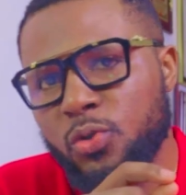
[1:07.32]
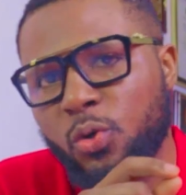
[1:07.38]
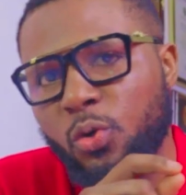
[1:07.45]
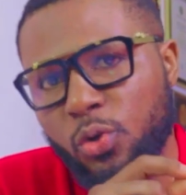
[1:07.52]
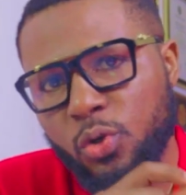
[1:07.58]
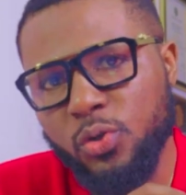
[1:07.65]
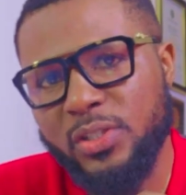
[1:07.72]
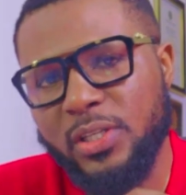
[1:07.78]
you
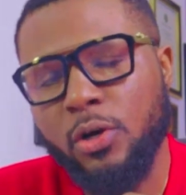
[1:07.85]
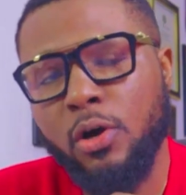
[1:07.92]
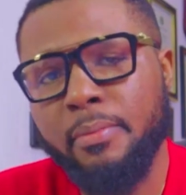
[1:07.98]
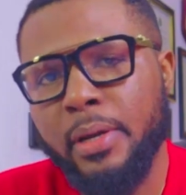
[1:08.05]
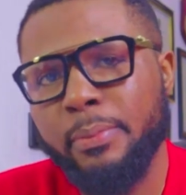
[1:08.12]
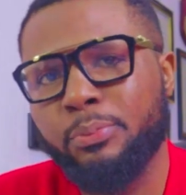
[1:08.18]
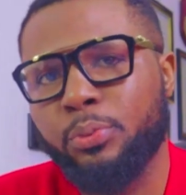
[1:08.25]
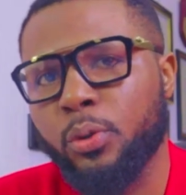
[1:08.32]
use the
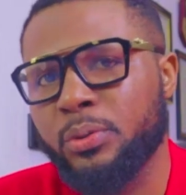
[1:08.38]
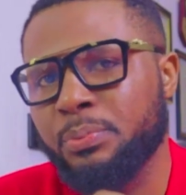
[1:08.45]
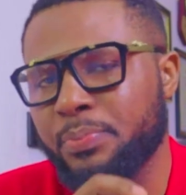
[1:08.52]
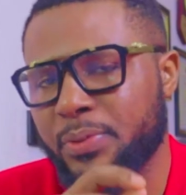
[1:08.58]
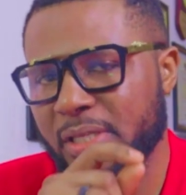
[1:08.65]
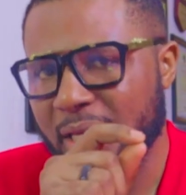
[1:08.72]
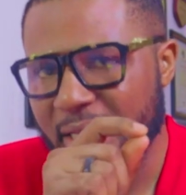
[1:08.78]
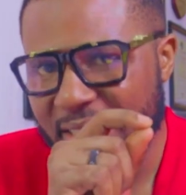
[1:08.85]
command
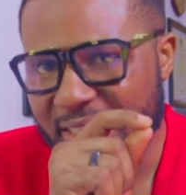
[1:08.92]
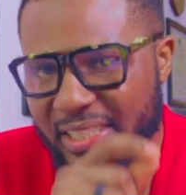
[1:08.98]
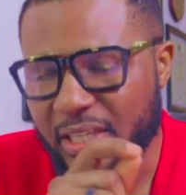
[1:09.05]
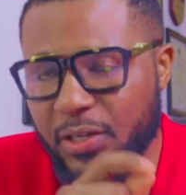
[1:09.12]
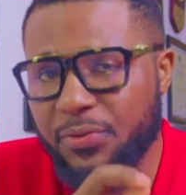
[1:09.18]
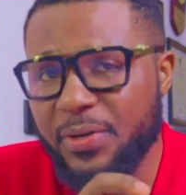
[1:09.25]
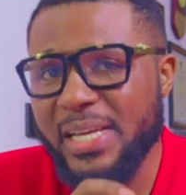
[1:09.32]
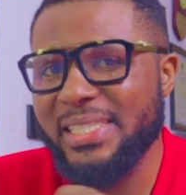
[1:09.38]
prompt,
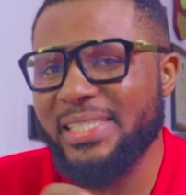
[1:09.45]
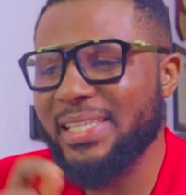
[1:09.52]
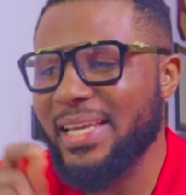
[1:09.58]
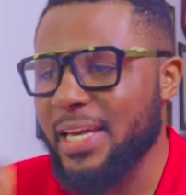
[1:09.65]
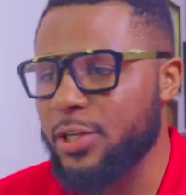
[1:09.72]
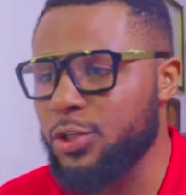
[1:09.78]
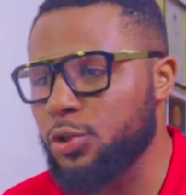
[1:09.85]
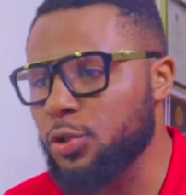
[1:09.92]
generate
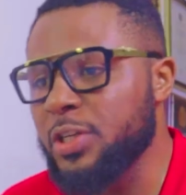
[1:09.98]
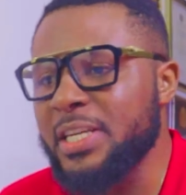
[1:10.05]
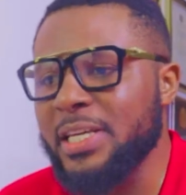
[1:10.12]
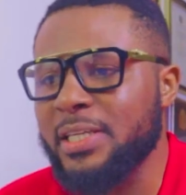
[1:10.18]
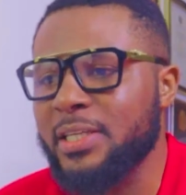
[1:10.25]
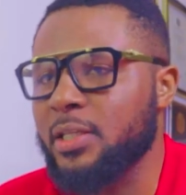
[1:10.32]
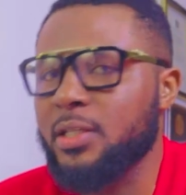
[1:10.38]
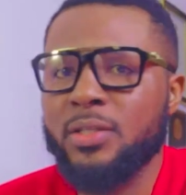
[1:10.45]
a
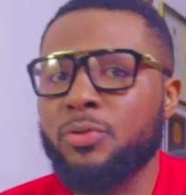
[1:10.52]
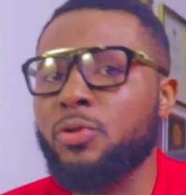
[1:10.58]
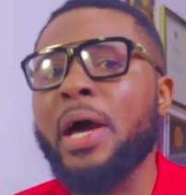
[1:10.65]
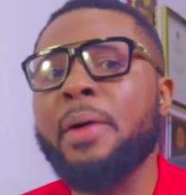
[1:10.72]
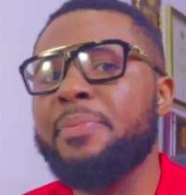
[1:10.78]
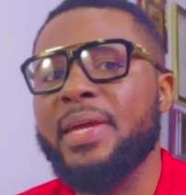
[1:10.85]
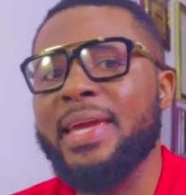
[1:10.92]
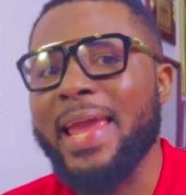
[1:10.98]
unique, it could
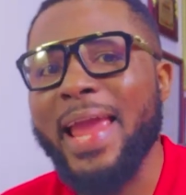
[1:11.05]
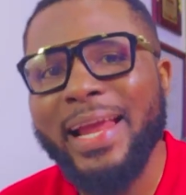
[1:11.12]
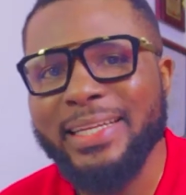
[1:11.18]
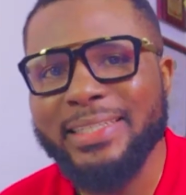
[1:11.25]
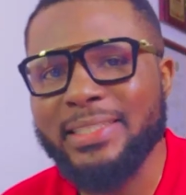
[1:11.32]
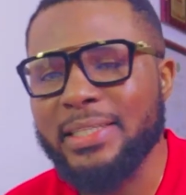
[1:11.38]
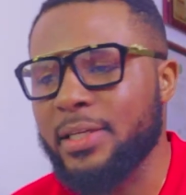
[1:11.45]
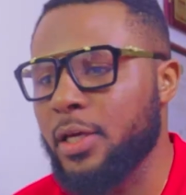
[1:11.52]
now be
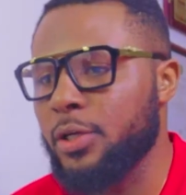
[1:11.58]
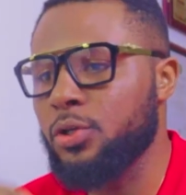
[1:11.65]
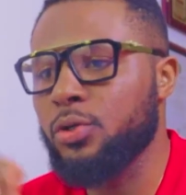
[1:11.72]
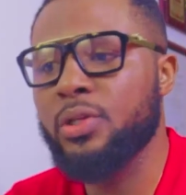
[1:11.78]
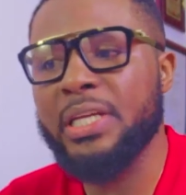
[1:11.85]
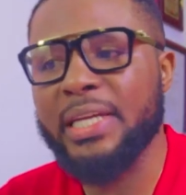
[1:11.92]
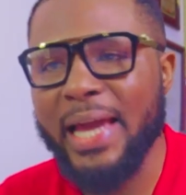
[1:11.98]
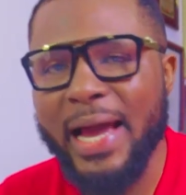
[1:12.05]
anything, a
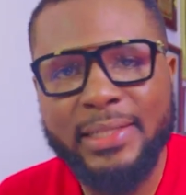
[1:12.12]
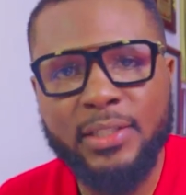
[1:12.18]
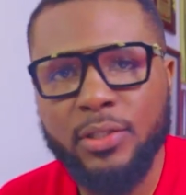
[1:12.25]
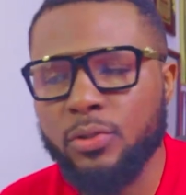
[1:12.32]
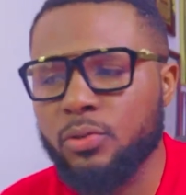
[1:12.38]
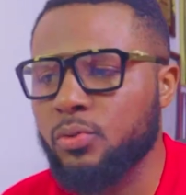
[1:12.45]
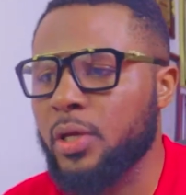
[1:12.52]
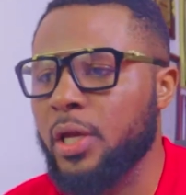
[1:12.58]
unique
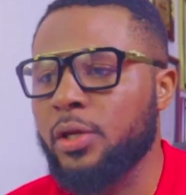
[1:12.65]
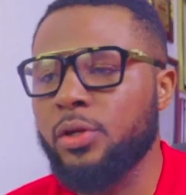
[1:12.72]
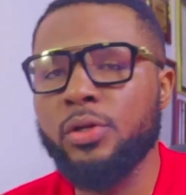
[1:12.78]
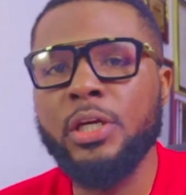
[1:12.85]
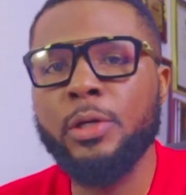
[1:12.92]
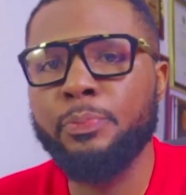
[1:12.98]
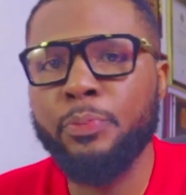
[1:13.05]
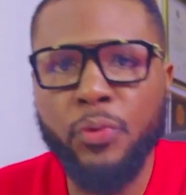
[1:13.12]
article, a
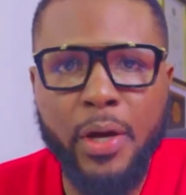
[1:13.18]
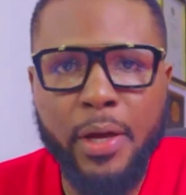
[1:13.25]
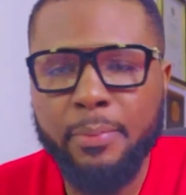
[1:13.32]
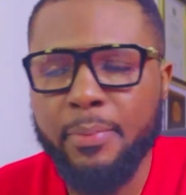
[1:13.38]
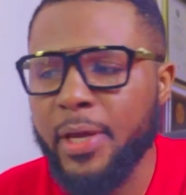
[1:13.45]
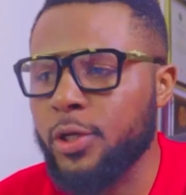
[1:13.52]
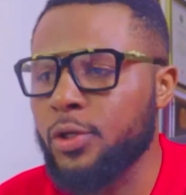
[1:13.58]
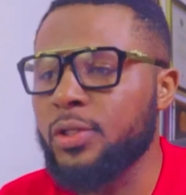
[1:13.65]
unique
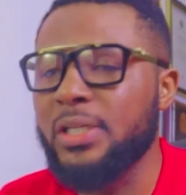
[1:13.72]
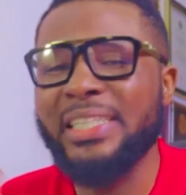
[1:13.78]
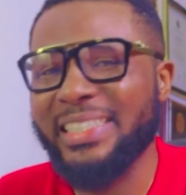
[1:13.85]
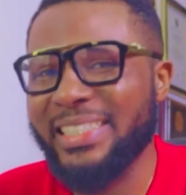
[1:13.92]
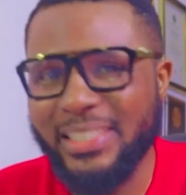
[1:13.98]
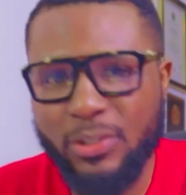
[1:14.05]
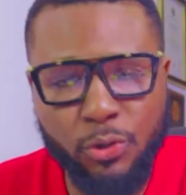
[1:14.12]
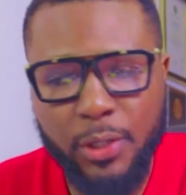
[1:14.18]
poem, a
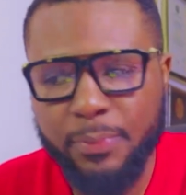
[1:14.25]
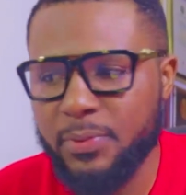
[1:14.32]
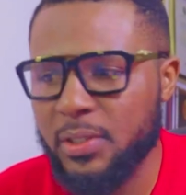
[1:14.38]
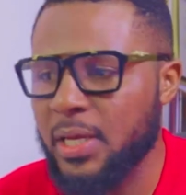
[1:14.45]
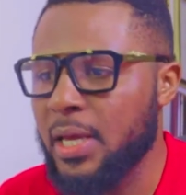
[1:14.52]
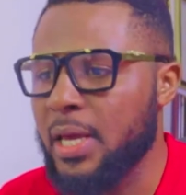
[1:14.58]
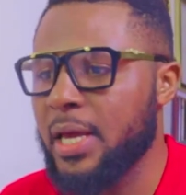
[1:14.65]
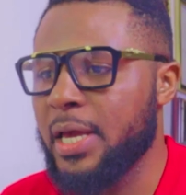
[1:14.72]
unique
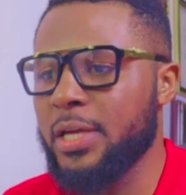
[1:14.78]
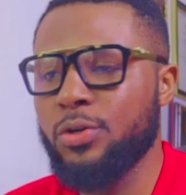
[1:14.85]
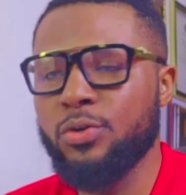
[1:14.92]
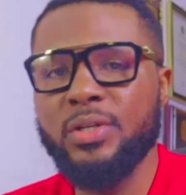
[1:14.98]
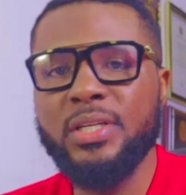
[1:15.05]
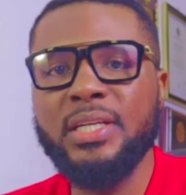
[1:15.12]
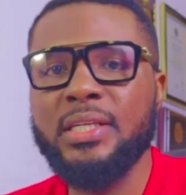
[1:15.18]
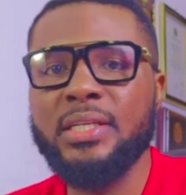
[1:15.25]
script, a
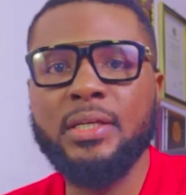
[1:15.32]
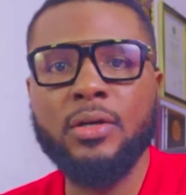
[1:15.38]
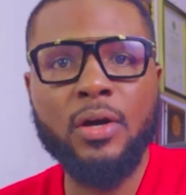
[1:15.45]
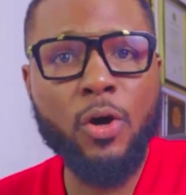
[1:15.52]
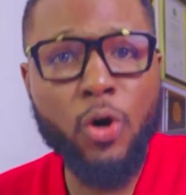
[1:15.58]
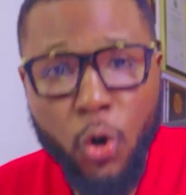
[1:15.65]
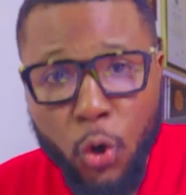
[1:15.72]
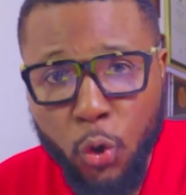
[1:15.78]
unique
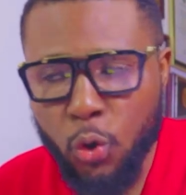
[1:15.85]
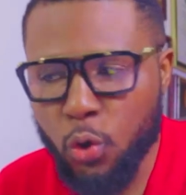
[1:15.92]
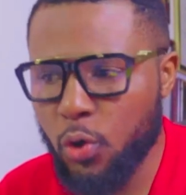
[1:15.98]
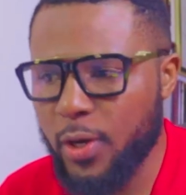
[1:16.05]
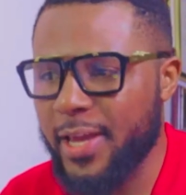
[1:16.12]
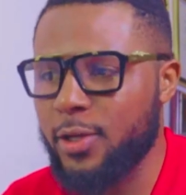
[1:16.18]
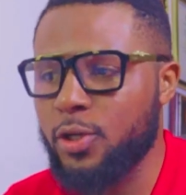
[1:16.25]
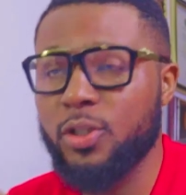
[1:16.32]

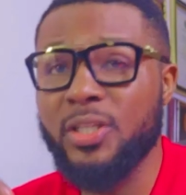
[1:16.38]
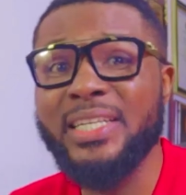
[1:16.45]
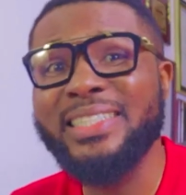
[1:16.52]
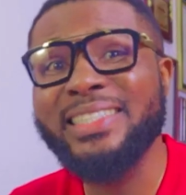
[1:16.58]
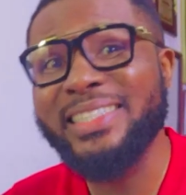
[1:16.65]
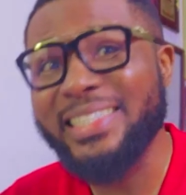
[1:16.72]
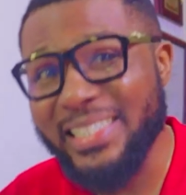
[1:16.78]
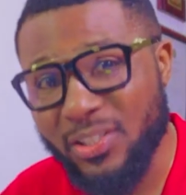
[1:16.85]
hook, a
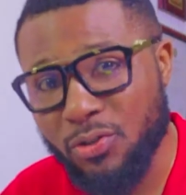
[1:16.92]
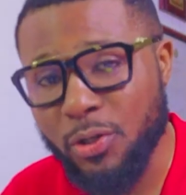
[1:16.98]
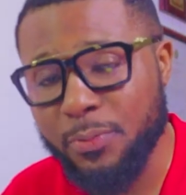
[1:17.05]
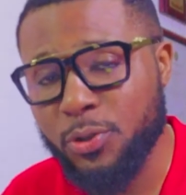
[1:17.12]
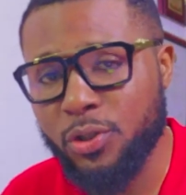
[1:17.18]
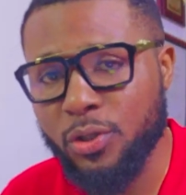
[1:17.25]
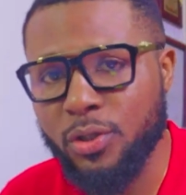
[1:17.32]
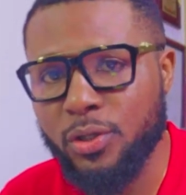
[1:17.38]
unique
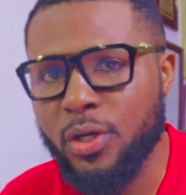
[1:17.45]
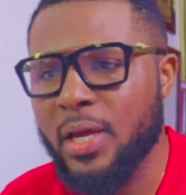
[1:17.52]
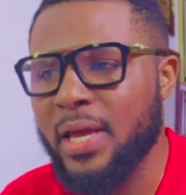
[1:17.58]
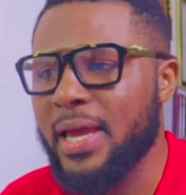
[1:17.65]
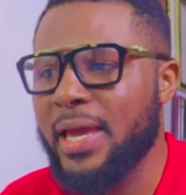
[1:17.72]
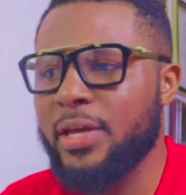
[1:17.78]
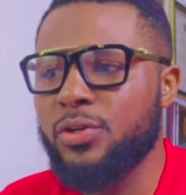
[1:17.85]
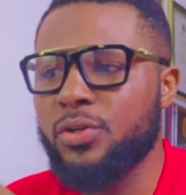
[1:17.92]
description,
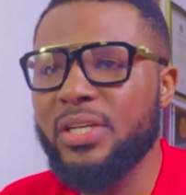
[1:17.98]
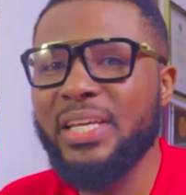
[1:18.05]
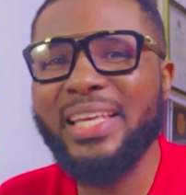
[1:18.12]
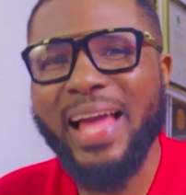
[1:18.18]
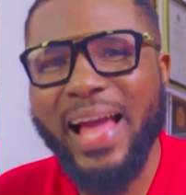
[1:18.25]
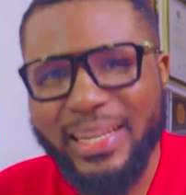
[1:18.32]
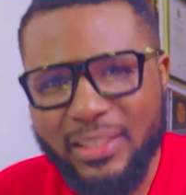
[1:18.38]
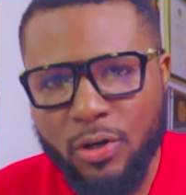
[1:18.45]
a
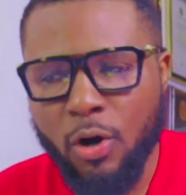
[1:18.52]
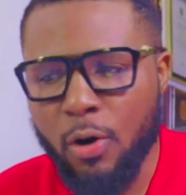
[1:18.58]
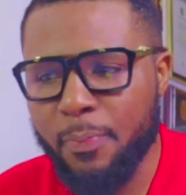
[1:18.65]
unique ad